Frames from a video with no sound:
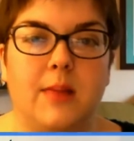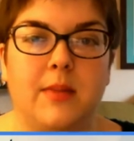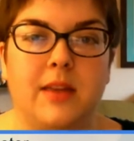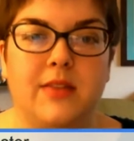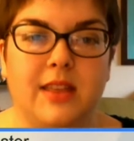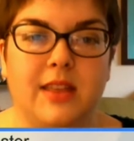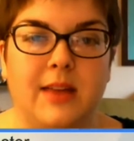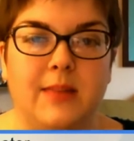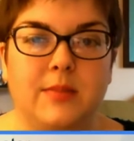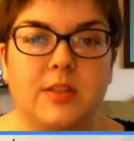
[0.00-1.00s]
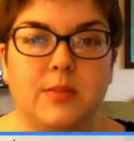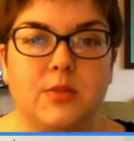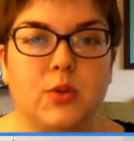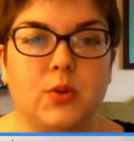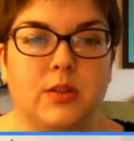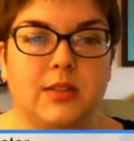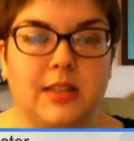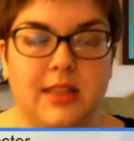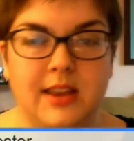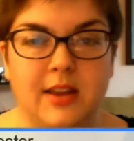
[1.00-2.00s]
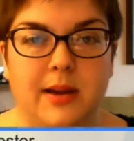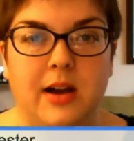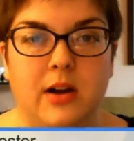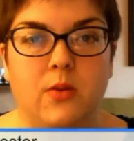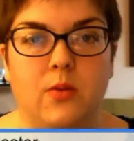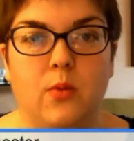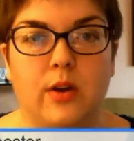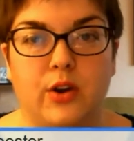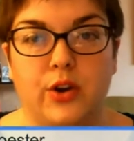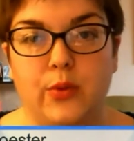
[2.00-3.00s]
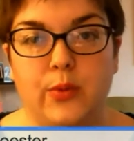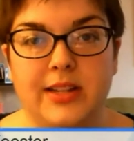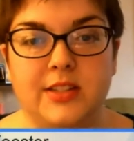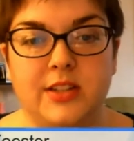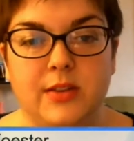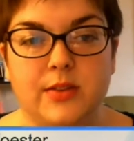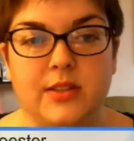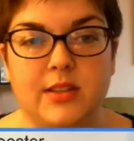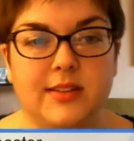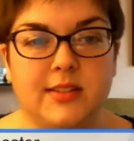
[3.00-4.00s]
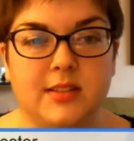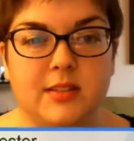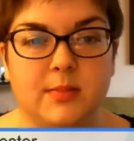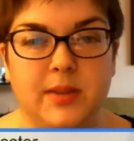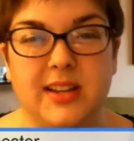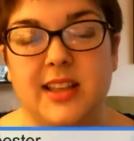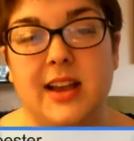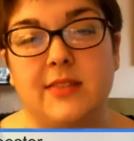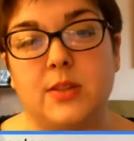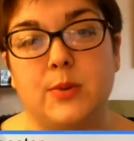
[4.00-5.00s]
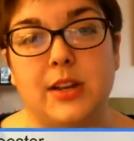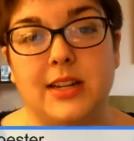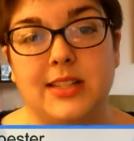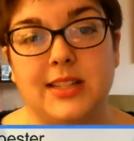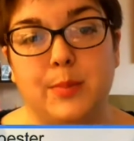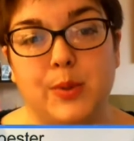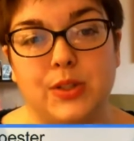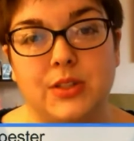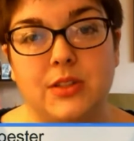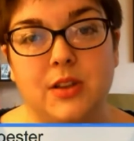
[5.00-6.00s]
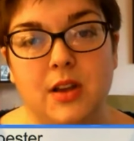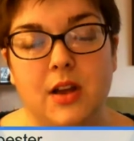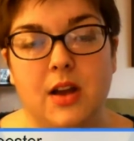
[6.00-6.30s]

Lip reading: giving them some tools to think about what are good ways to use this, because they have some good examples.